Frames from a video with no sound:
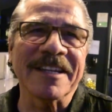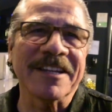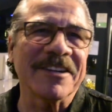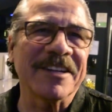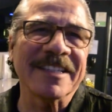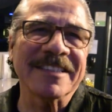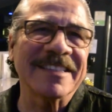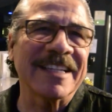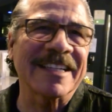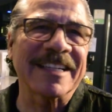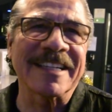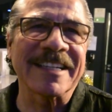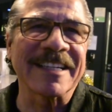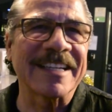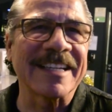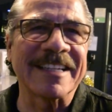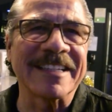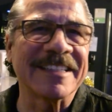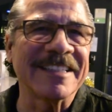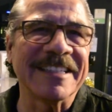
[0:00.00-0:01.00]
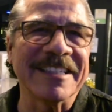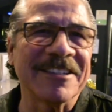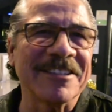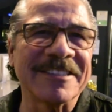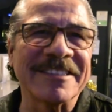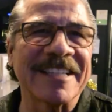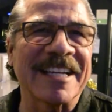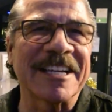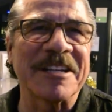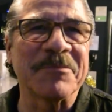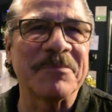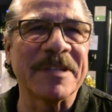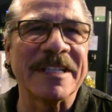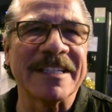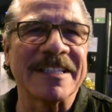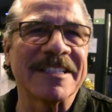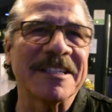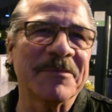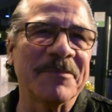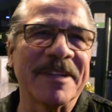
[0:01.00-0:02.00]
You know, he's not gonna be
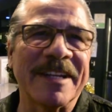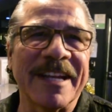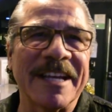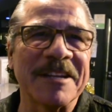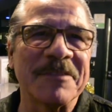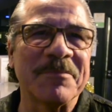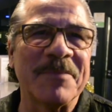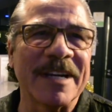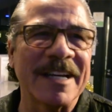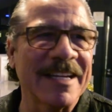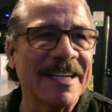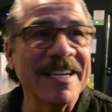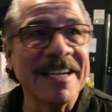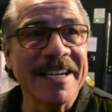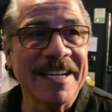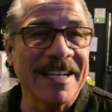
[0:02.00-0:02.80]
intimidated by